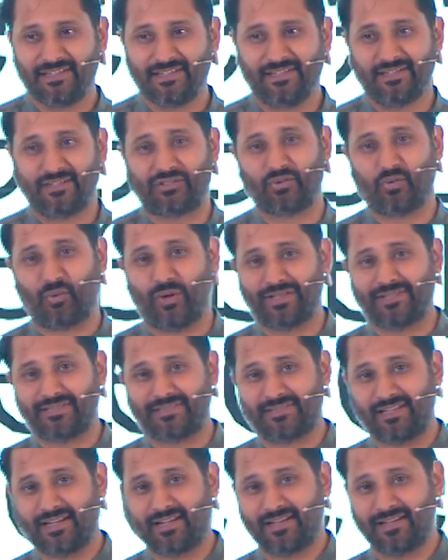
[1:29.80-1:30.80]
it's quite
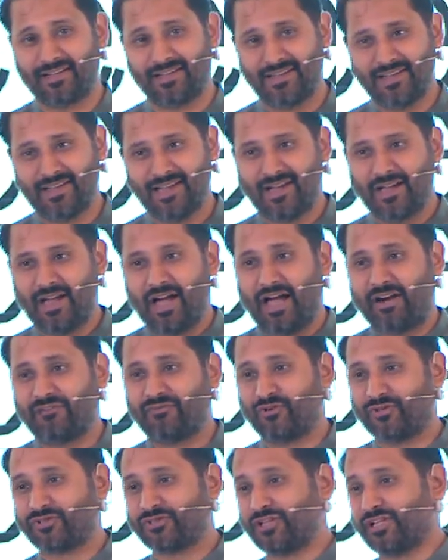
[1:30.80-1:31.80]
sick,
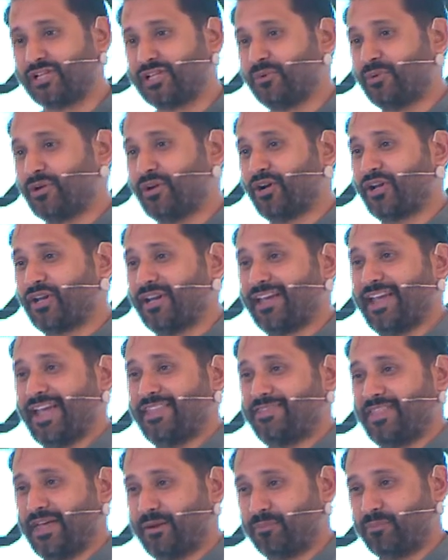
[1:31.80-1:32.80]
unfortunately we're not gonna
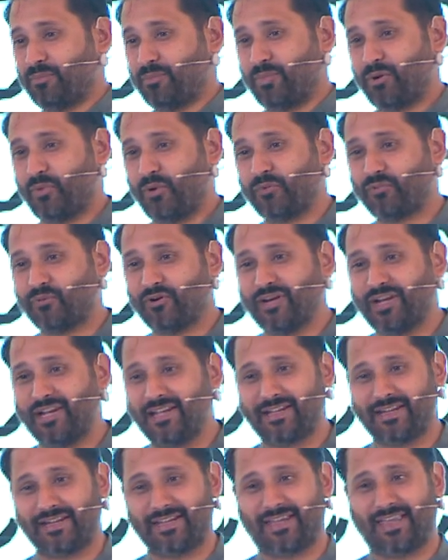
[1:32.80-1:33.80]
get that. But what we're really
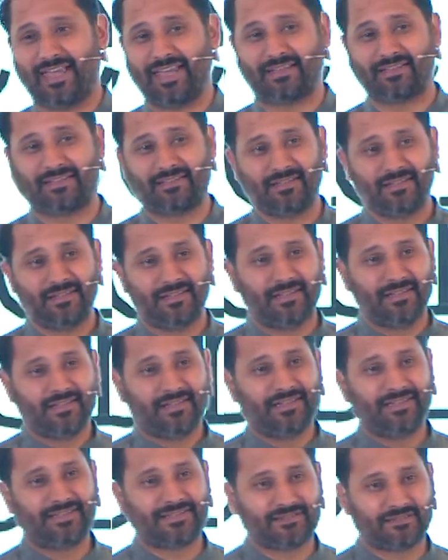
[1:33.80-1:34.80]
gonna get
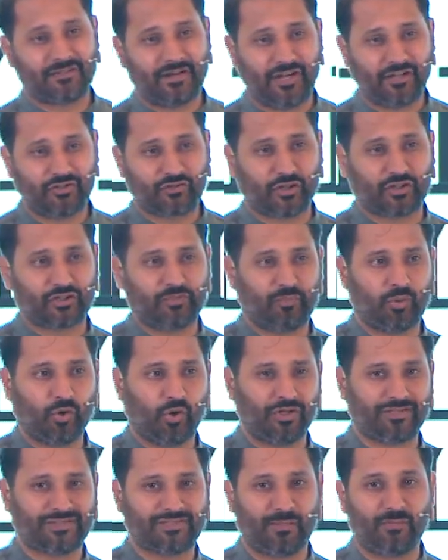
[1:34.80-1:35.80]
is trying to
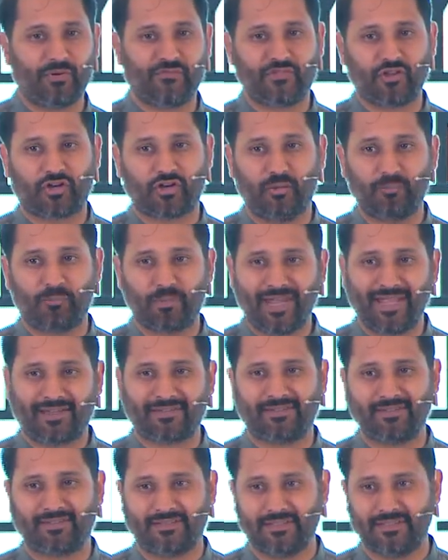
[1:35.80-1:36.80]
explore some of the
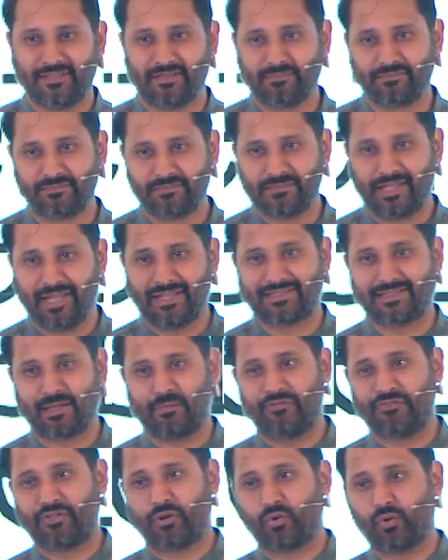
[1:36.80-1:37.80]
complexity and some
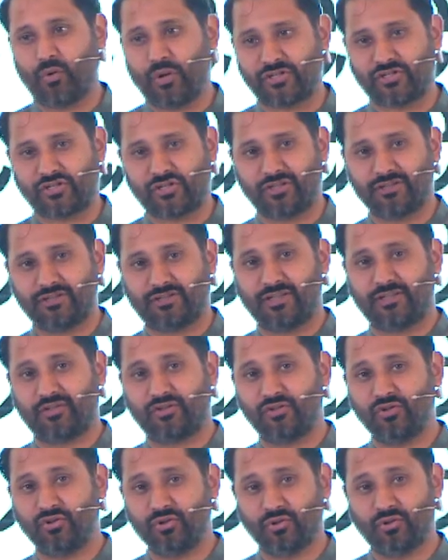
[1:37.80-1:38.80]
of the questions that
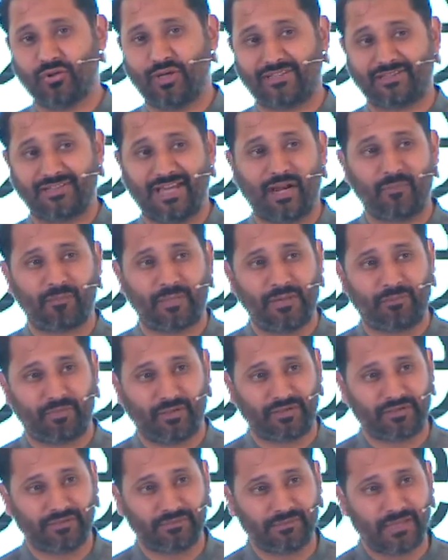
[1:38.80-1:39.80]
you as young
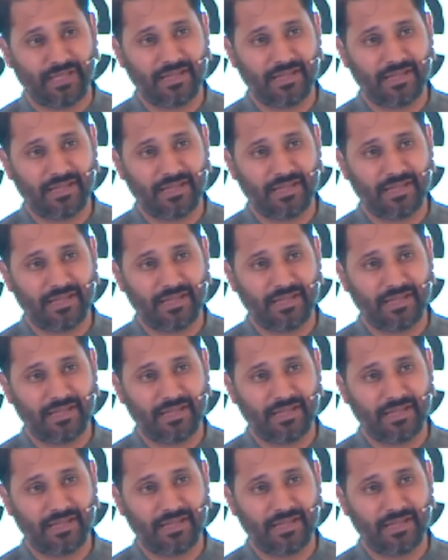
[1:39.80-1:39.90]
people